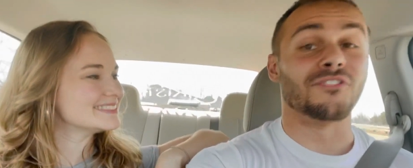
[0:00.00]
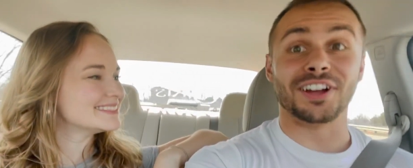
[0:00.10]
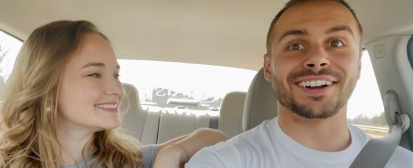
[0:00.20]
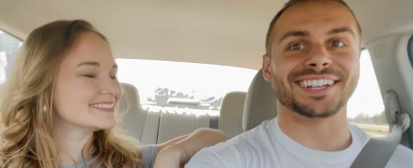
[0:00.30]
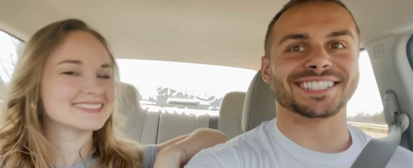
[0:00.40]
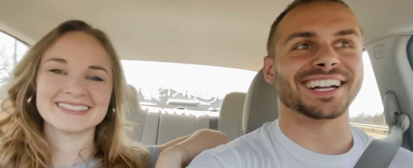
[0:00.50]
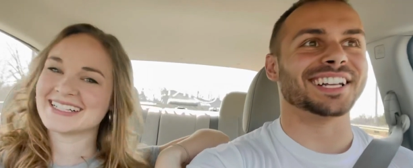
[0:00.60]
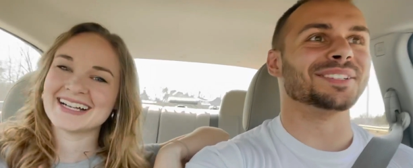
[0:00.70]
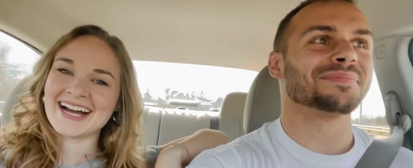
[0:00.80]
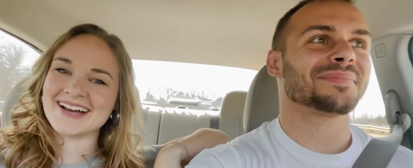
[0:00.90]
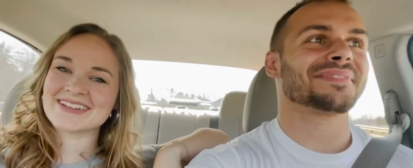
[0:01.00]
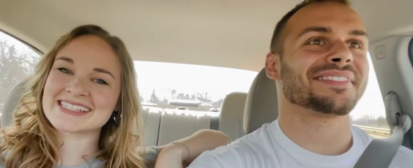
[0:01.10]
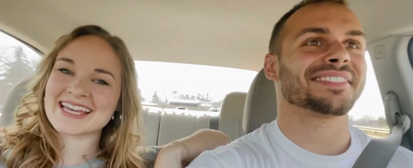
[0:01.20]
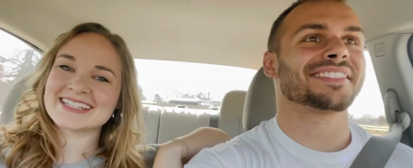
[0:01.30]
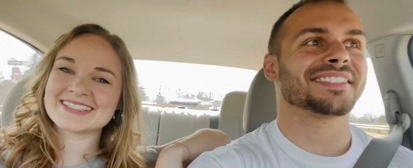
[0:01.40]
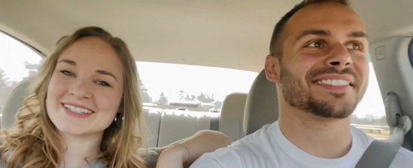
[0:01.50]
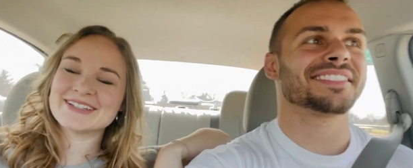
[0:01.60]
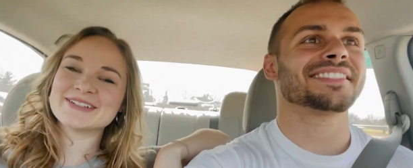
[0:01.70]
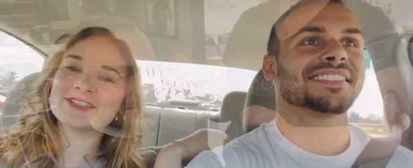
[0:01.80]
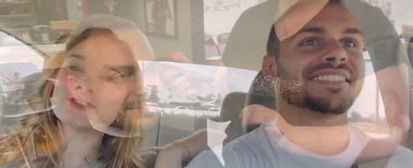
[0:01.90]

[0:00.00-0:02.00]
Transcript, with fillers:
Speaker 1: Very excited. I'm excited too.